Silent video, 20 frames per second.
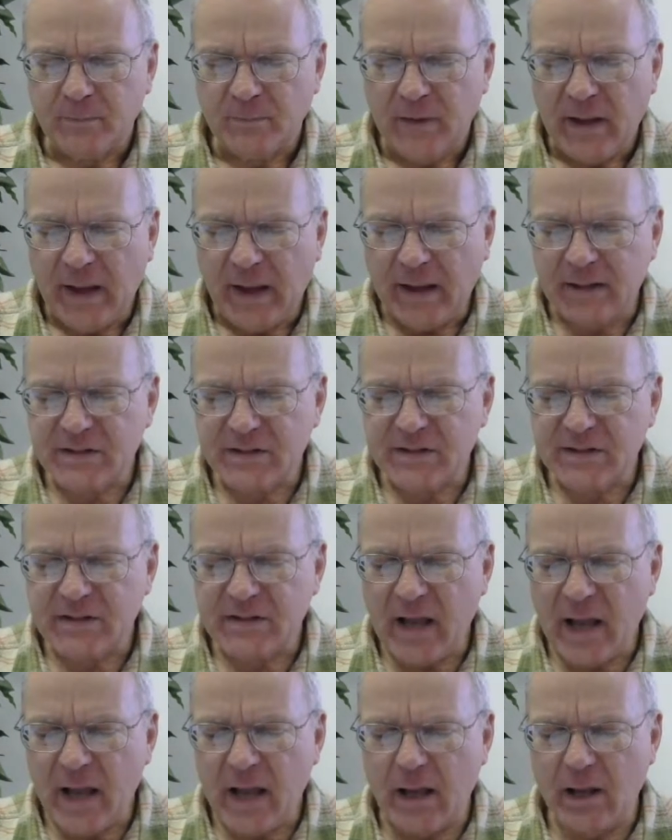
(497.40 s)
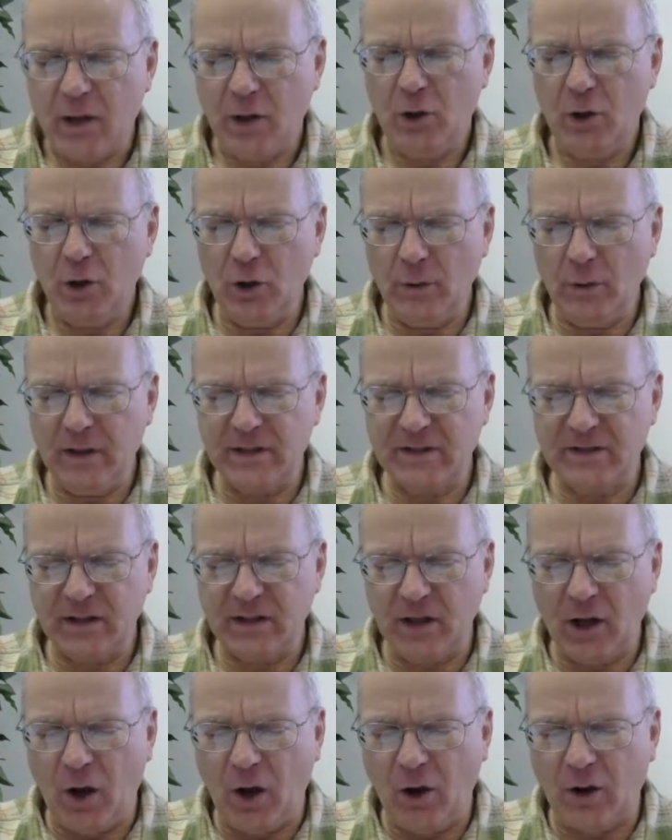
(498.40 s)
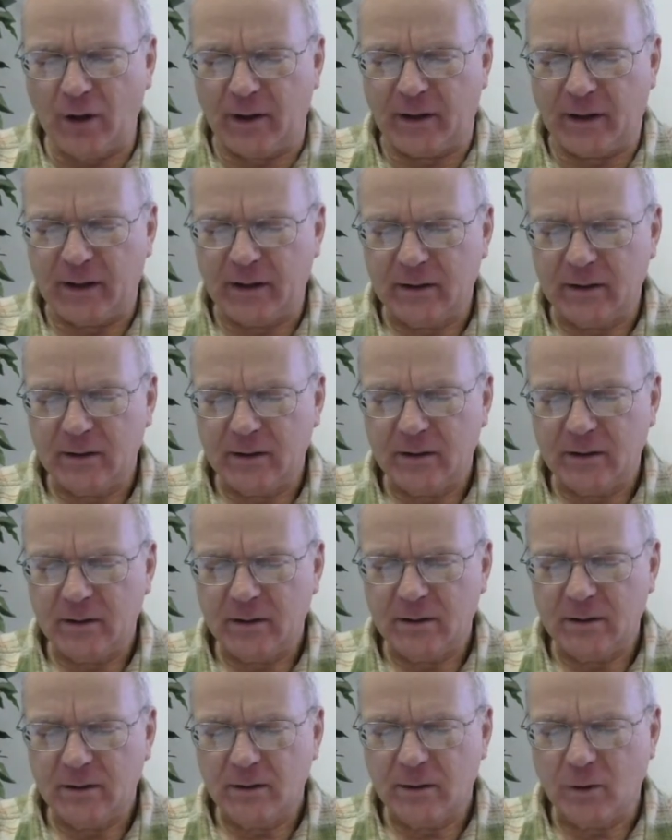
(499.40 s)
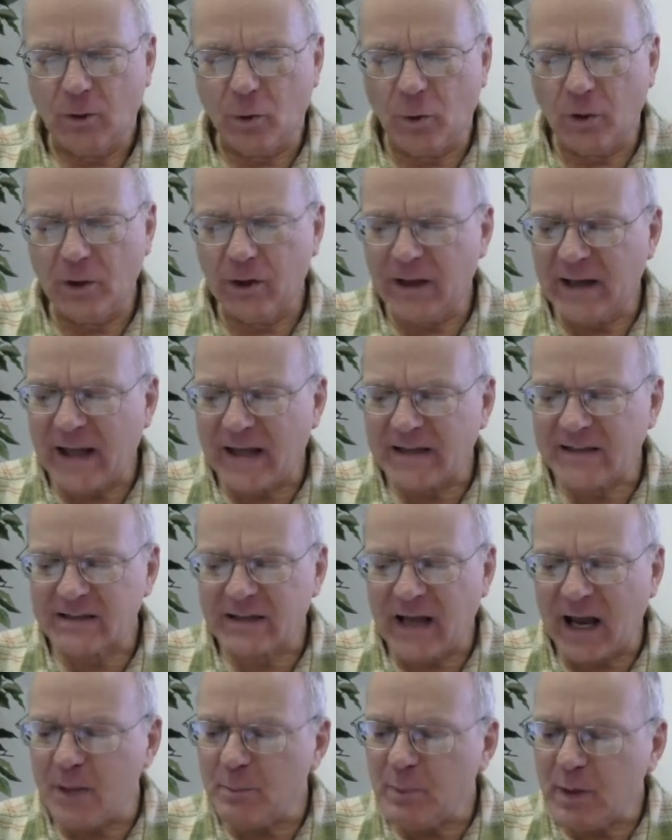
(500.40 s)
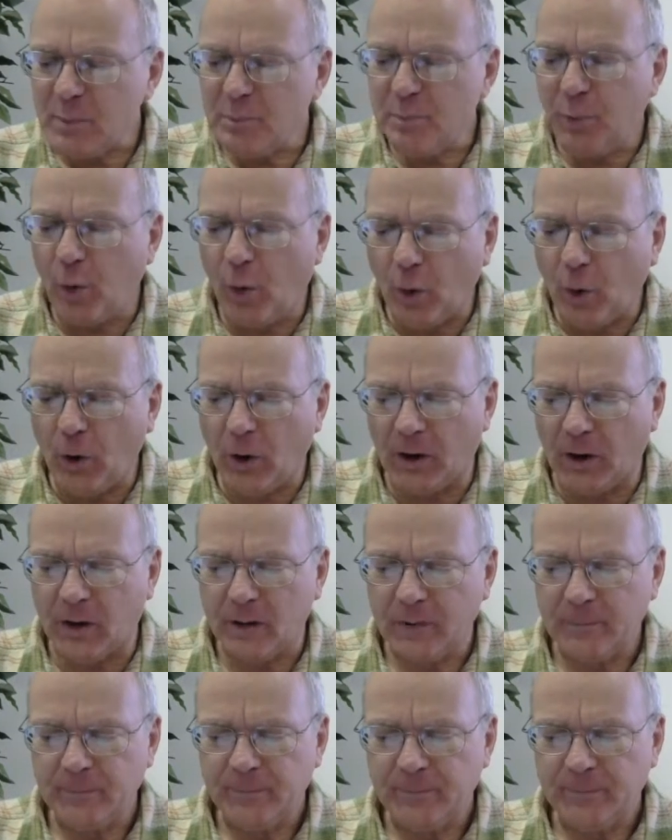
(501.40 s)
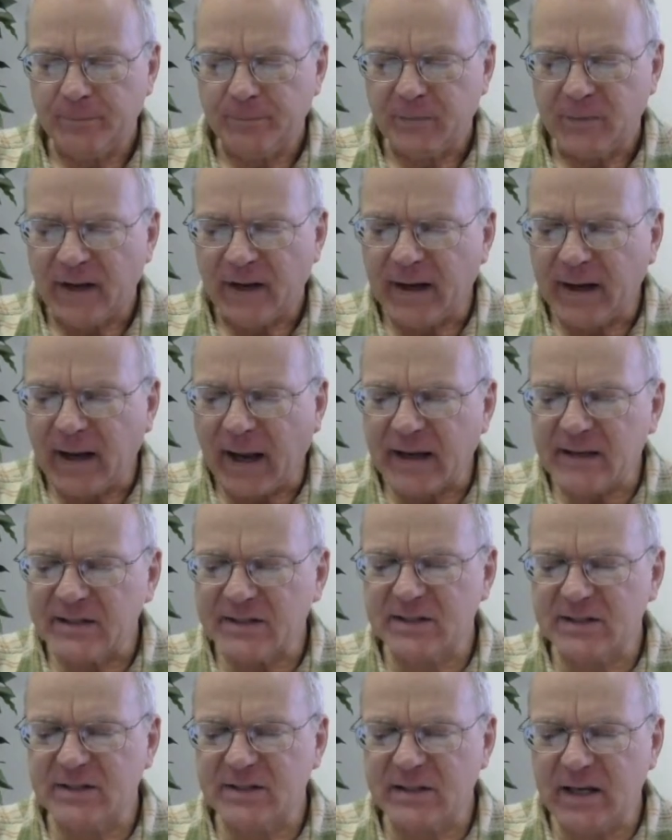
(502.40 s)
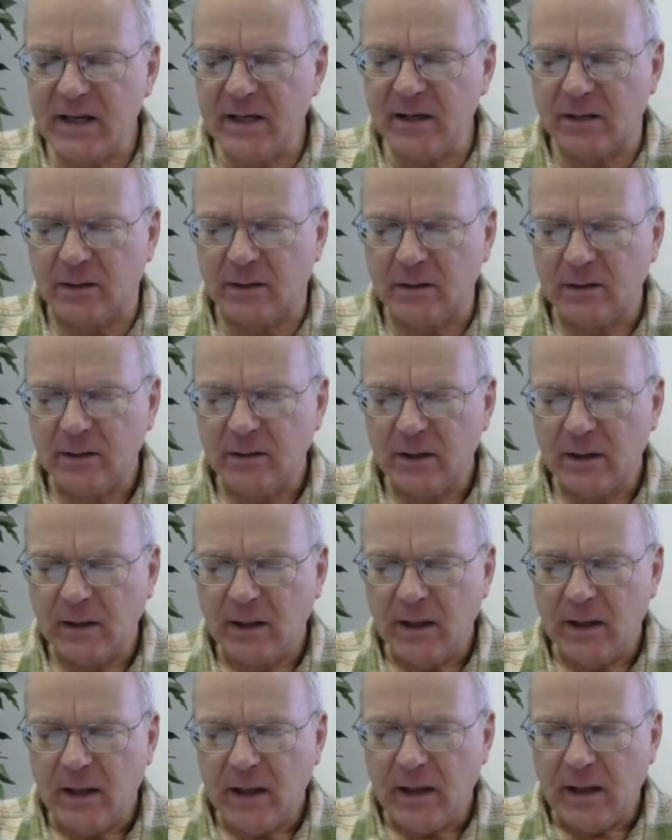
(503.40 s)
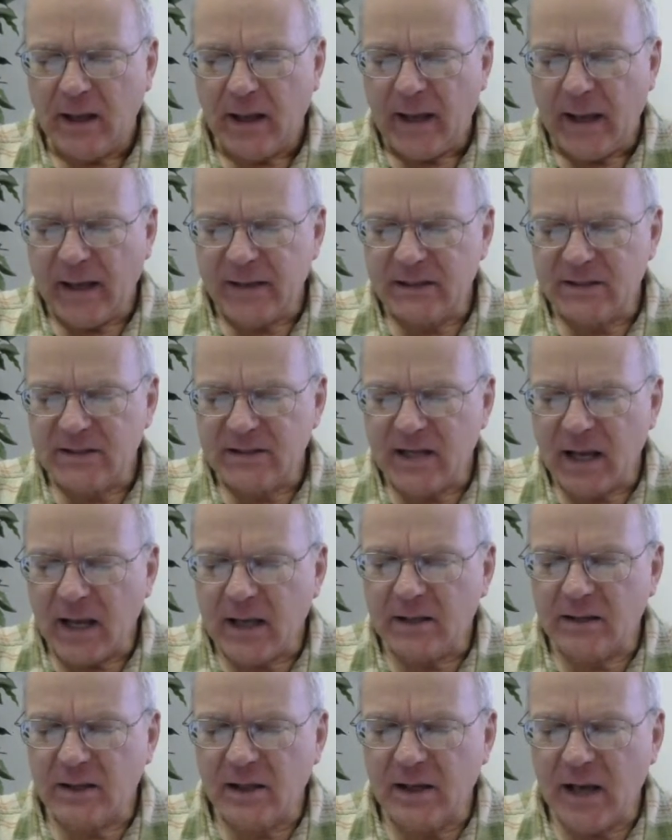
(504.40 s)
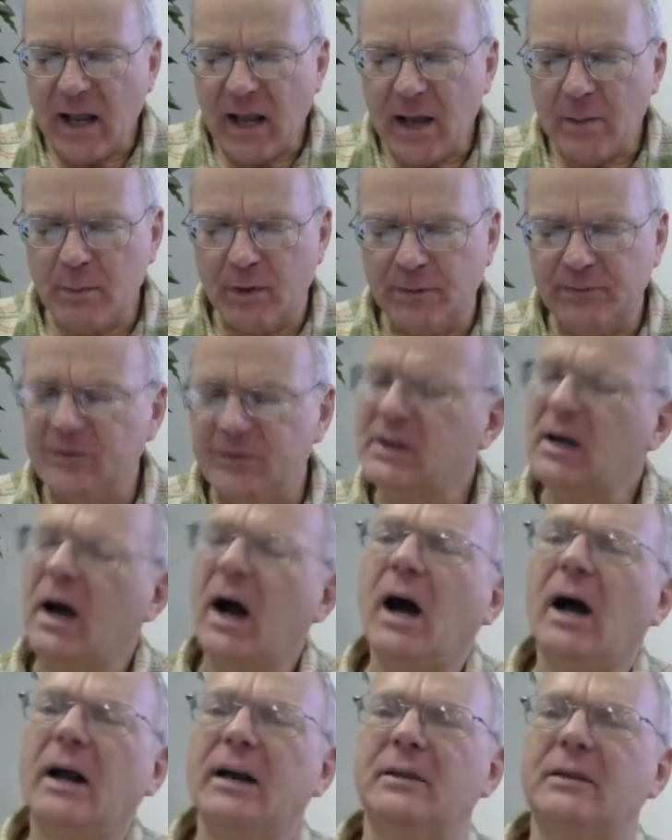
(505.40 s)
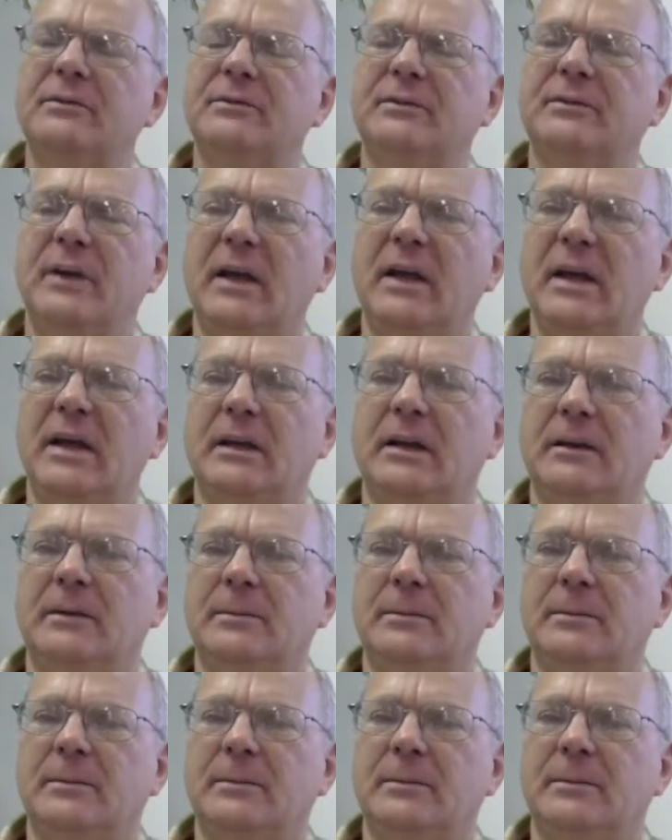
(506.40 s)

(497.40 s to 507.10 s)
and say, who is the Lord? Or lest I be poor and I steal and take the name of God in vain.